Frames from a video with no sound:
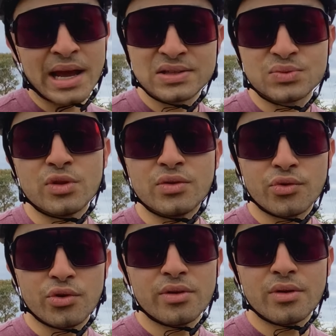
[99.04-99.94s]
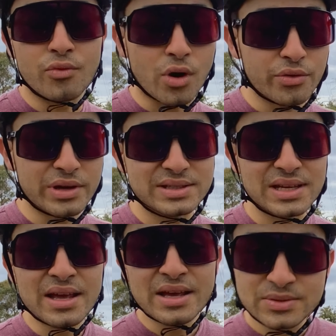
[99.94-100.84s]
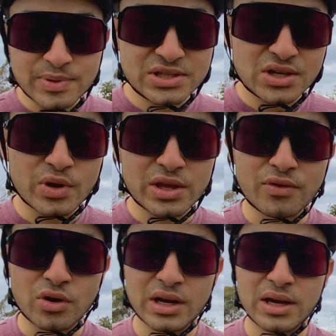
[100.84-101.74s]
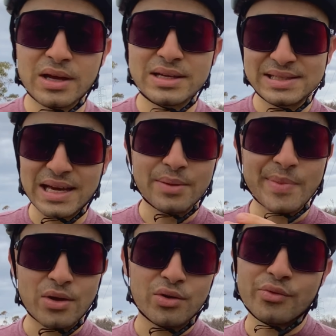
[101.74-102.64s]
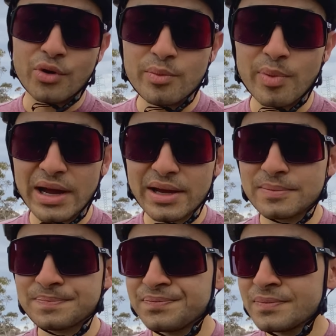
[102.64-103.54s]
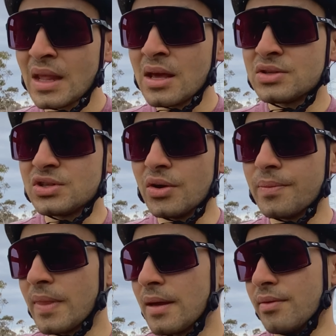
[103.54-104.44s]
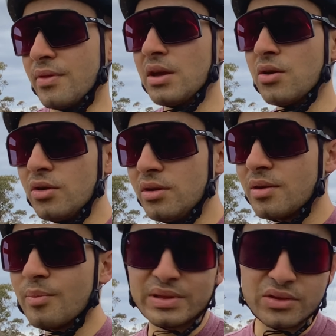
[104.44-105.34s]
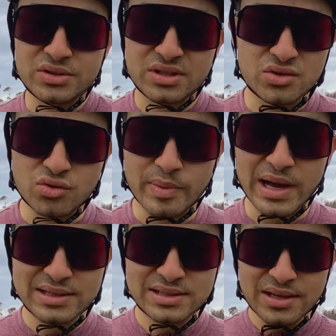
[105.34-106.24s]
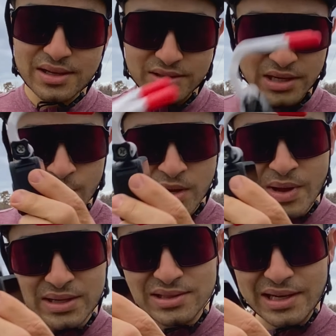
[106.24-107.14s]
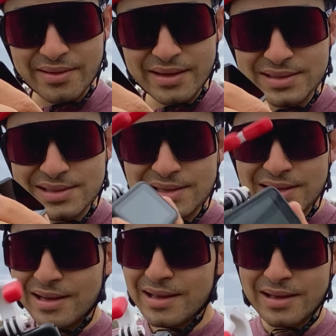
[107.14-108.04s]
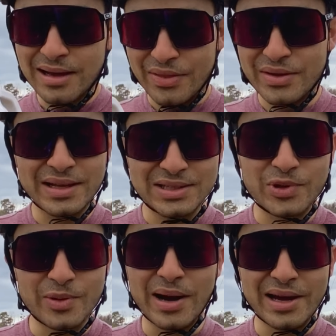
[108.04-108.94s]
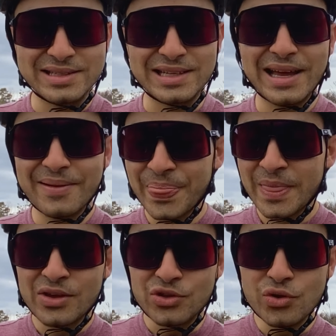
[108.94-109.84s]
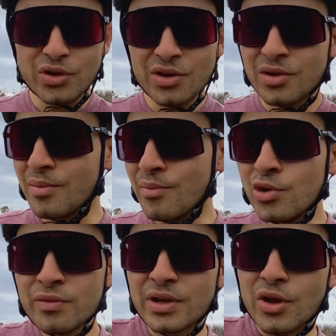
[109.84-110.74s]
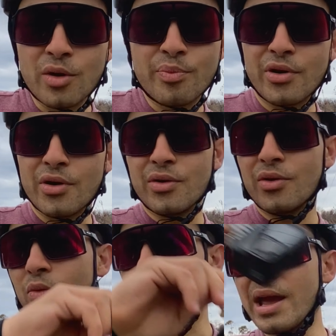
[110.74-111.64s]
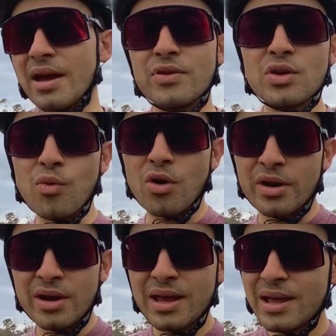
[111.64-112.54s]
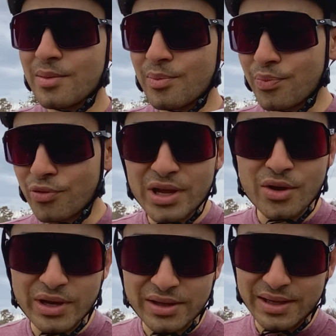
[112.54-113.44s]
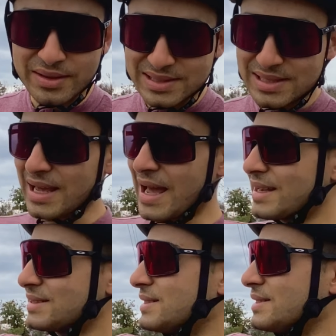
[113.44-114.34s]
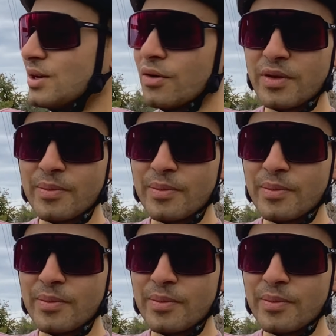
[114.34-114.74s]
smooth the road is, especially when you've got a static mount on a road bike. So they're good, but those are the drawbacks. Dynamic mounts like this, I think that's where the party's at. You can move the GoPro wherever you want pretty quickly. This thing acts as a selfie